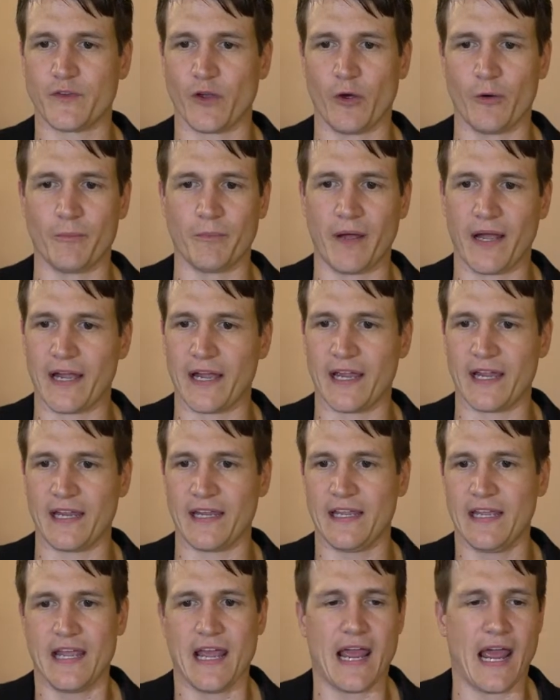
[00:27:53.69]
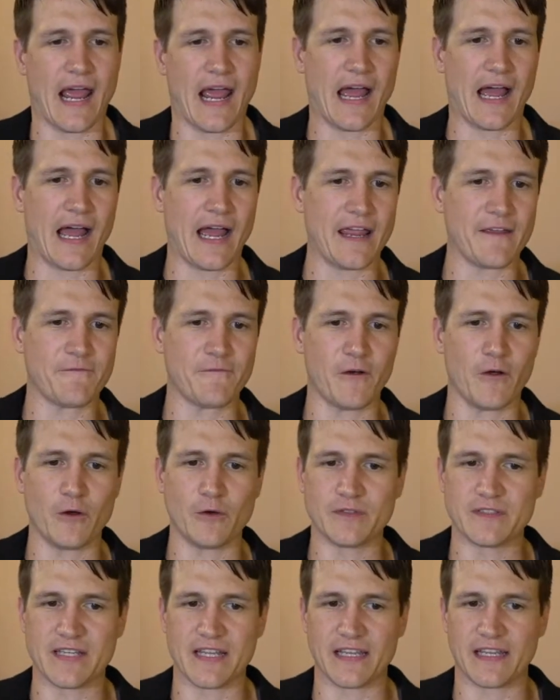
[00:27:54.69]
Don't buy
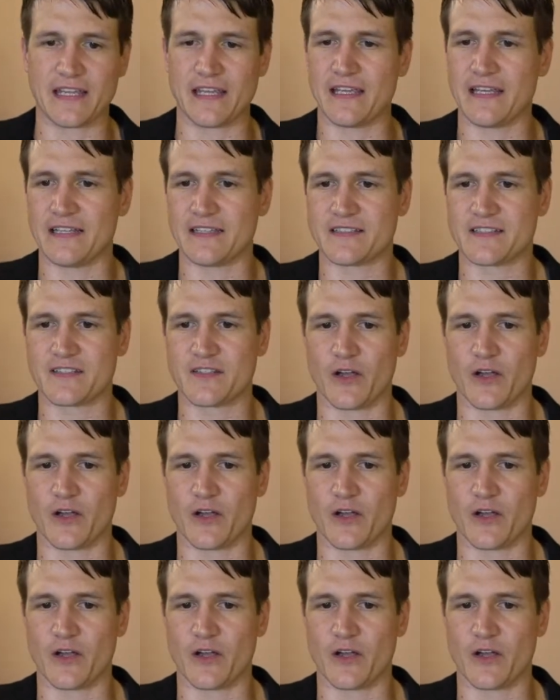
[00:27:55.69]
iPhone tickets.